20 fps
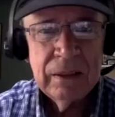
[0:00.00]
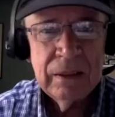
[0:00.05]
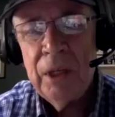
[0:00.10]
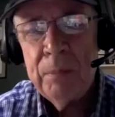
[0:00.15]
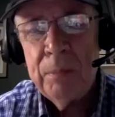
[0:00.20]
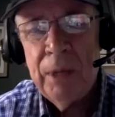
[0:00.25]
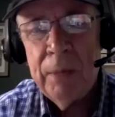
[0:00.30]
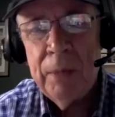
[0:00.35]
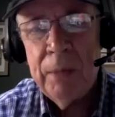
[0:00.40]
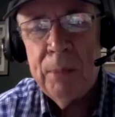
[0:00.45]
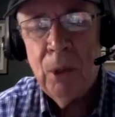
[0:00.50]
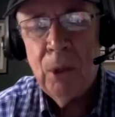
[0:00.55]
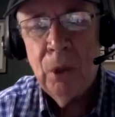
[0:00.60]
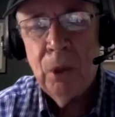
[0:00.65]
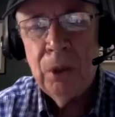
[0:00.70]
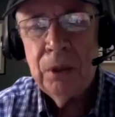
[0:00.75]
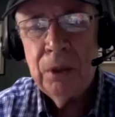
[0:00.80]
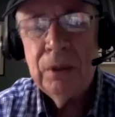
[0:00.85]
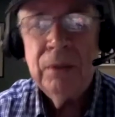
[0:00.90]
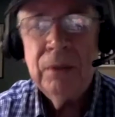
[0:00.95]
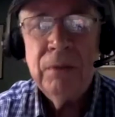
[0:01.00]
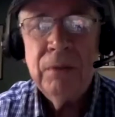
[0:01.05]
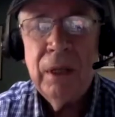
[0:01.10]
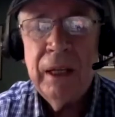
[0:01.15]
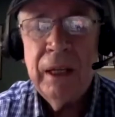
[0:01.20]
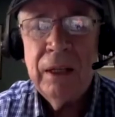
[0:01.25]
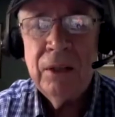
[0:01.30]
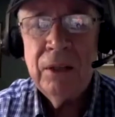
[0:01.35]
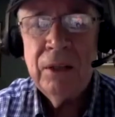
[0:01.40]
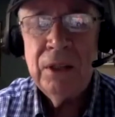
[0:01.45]
bipolar
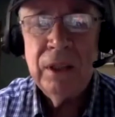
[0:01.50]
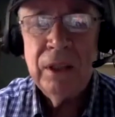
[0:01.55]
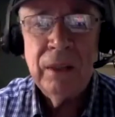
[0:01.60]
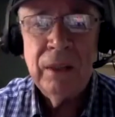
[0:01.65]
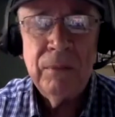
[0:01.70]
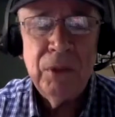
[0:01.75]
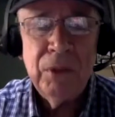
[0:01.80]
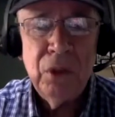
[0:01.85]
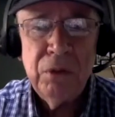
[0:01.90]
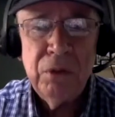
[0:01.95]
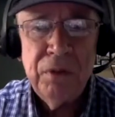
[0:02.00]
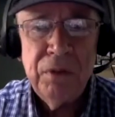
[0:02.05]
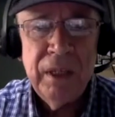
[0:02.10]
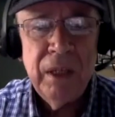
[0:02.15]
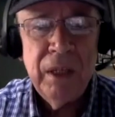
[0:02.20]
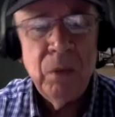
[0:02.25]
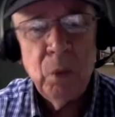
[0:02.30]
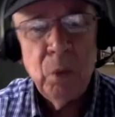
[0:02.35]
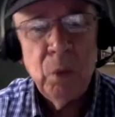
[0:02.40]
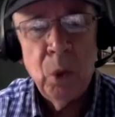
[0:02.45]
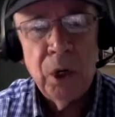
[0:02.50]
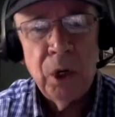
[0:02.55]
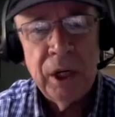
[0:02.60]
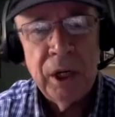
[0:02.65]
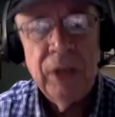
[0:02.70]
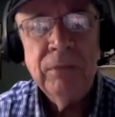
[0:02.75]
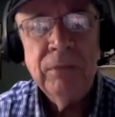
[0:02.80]
and UV work?